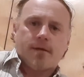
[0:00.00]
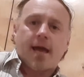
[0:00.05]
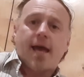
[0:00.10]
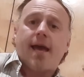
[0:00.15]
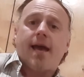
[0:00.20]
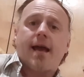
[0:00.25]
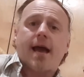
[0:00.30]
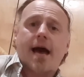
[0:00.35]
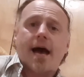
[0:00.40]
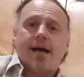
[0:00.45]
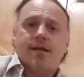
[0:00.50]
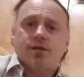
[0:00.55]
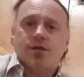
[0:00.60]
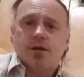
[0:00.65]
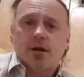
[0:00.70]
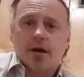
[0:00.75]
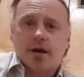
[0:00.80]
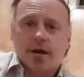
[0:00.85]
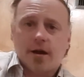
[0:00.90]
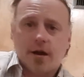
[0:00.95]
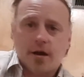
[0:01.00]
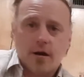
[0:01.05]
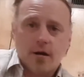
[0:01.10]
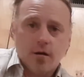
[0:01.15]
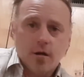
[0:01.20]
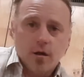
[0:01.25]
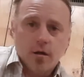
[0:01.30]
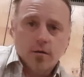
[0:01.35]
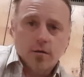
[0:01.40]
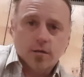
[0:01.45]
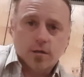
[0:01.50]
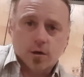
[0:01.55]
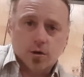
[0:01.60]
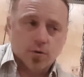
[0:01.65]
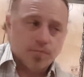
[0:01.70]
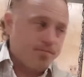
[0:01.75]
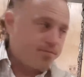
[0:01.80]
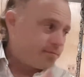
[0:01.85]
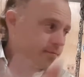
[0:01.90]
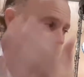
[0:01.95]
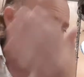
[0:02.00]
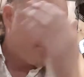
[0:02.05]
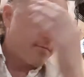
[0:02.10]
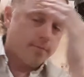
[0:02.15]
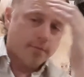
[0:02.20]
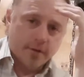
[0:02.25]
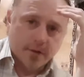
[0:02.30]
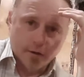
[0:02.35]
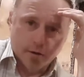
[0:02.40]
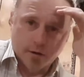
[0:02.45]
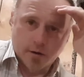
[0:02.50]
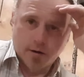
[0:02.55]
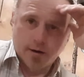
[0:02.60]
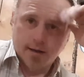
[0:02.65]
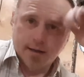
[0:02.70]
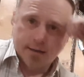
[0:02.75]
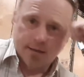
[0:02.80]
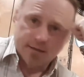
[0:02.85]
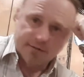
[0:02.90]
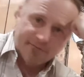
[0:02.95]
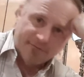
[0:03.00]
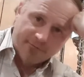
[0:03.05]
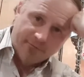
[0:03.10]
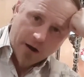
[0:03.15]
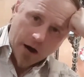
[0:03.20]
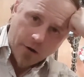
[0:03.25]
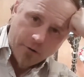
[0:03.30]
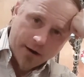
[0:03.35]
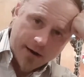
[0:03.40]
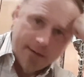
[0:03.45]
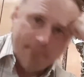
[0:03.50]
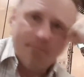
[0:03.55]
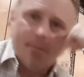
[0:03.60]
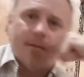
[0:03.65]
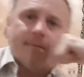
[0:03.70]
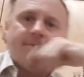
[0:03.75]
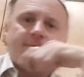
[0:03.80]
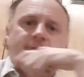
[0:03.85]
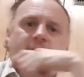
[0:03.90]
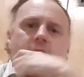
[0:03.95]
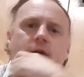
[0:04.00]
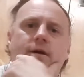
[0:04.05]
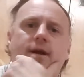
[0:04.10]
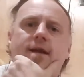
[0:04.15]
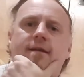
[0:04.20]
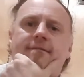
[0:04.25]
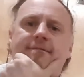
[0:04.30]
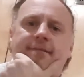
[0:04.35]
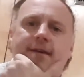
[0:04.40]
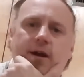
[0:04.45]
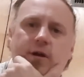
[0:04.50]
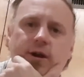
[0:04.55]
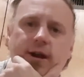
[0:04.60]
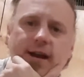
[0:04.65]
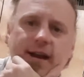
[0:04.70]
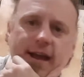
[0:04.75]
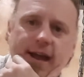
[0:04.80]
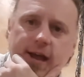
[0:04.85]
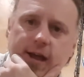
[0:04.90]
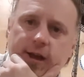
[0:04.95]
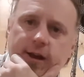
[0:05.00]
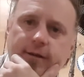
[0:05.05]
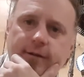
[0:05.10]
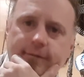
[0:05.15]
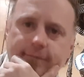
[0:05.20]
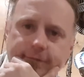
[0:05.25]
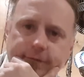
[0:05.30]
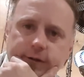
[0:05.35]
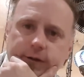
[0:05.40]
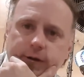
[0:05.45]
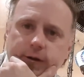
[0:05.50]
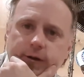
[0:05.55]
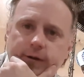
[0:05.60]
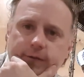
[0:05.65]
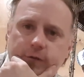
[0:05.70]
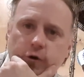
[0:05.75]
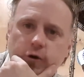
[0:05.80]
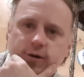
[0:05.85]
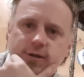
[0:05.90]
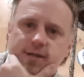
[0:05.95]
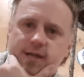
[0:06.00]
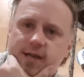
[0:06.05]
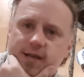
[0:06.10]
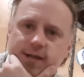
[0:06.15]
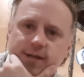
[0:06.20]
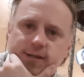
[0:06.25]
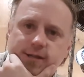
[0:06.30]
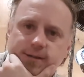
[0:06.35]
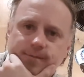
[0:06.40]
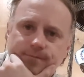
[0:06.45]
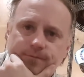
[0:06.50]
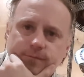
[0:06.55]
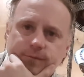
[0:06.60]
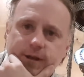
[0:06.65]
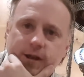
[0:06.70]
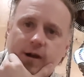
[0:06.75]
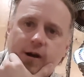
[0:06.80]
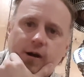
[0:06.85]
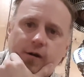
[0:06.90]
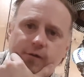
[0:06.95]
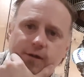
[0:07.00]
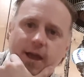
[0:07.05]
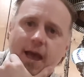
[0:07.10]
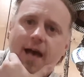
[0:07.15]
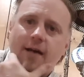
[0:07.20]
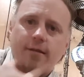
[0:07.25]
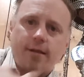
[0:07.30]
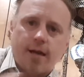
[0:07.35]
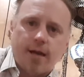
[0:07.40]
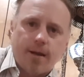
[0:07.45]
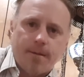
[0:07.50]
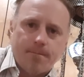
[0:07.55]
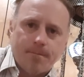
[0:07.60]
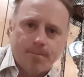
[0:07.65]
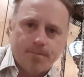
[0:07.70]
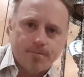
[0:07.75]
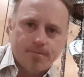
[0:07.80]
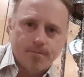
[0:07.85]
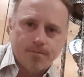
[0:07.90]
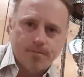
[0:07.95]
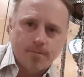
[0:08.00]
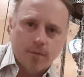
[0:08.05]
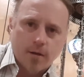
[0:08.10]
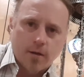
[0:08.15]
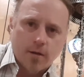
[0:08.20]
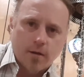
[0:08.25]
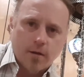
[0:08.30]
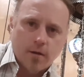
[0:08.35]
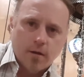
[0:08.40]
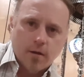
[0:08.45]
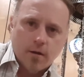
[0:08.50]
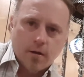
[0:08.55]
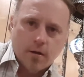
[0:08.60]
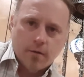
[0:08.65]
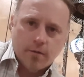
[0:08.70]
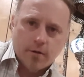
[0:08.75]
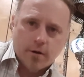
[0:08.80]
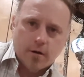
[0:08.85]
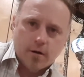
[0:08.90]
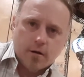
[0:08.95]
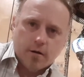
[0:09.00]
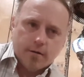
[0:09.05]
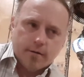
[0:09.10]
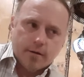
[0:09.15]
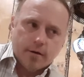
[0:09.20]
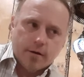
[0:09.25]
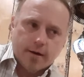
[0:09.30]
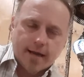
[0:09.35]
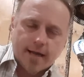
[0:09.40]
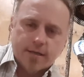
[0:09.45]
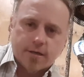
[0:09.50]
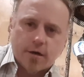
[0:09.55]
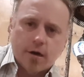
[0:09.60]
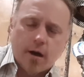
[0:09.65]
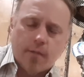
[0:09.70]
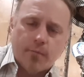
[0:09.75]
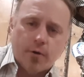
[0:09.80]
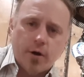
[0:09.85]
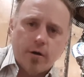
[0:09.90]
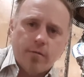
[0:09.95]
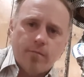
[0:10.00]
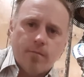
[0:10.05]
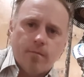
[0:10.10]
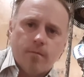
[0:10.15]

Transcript: Hey guys, Sean here. So there is very, very, very negative forces in our reality. Their days are numbered.